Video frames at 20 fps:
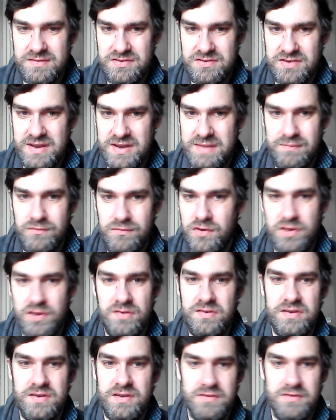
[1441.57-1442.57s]
train
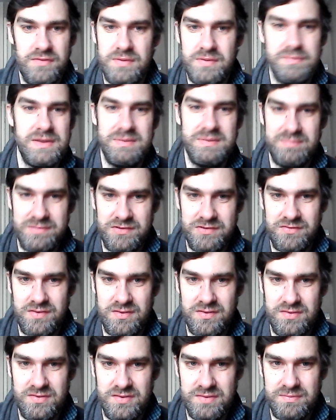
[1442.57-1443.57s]
Rhonda. Remember
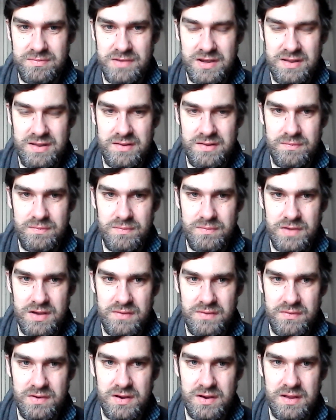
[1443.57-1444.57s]
Rhonda, my
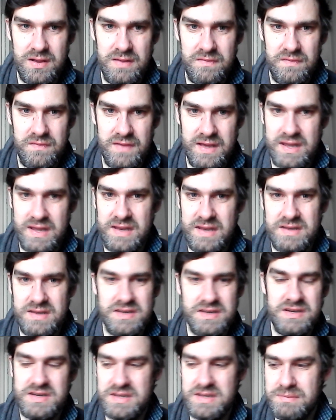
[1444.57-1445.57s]
wife.
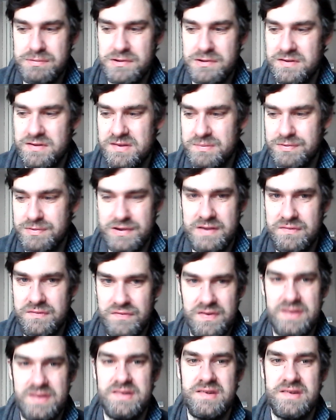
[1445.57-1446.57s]
And she puts a brave
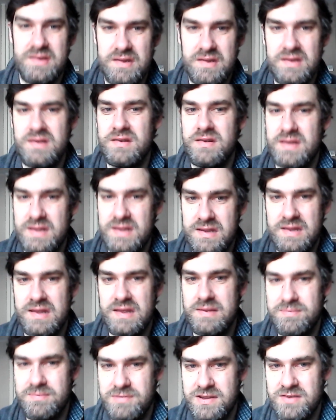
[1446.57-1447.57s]
face. Oh,
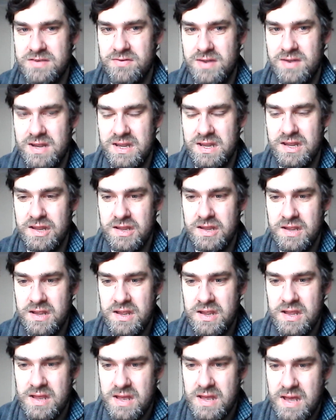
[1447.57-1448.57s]
that'd be great.
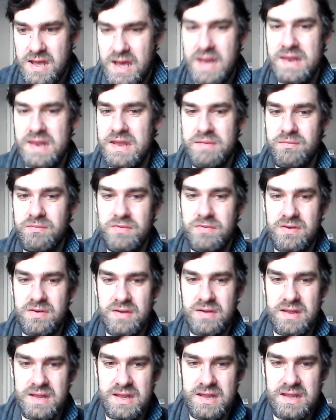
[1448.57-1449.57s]
And then
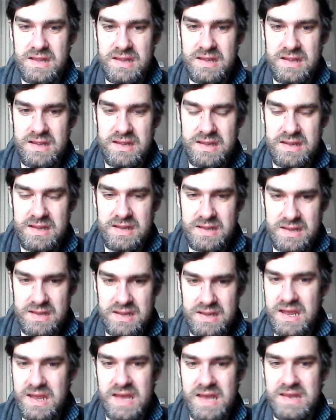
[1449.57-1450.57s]
it
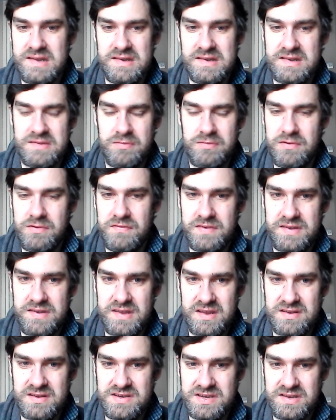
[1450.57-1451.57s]
ends with a
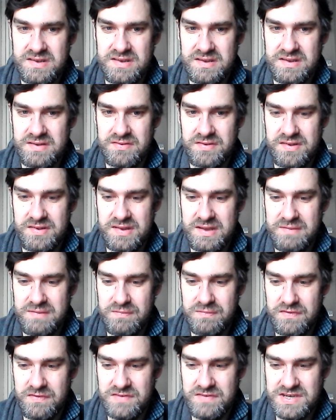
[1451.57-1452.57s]
touching little
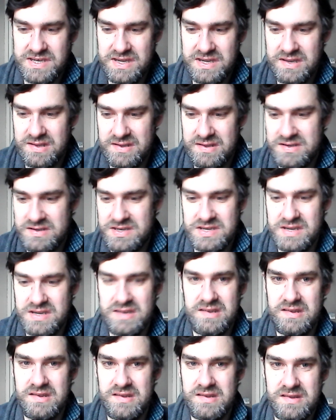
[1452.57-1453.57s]
scene with Sheila.
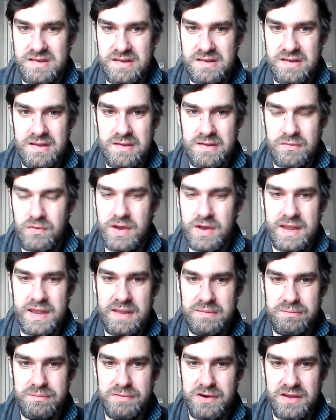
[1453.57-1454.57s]
Sheila's
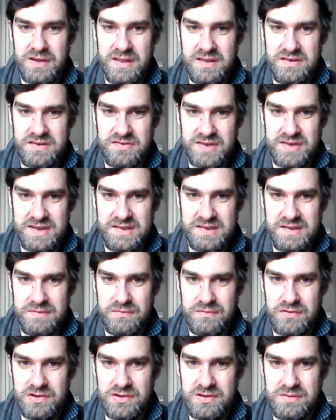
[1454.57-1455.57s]
waiting by the
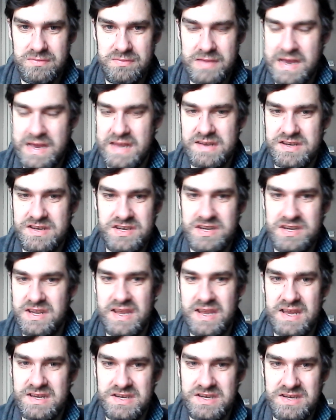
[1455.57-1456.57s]
dressing room, and
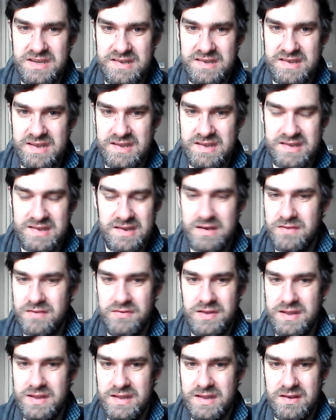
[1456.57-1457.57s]
she actually says, "I
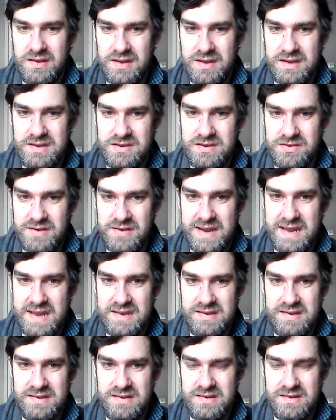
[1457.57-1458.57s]
really liked your
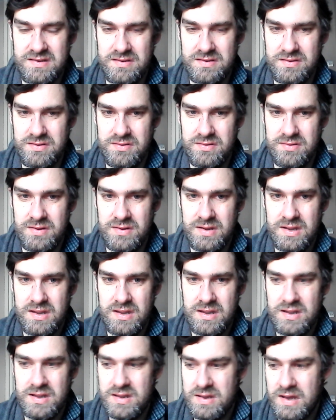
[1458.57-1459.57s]
act to,"
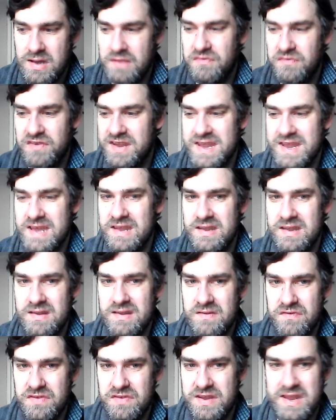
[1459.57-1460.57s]
I forget
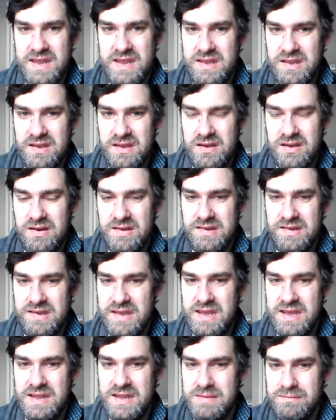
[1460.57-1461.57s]
the guy's
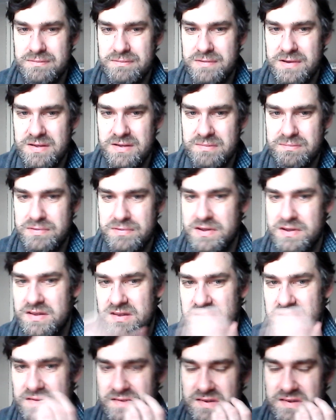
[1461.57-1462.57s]
name,
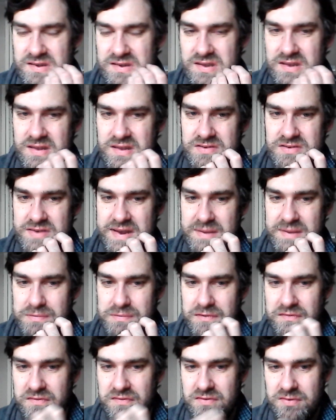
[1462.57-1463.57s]
but to the drag
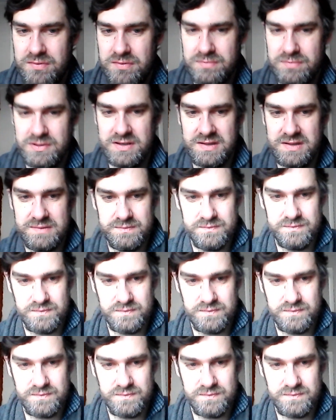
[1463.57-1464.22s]
performer.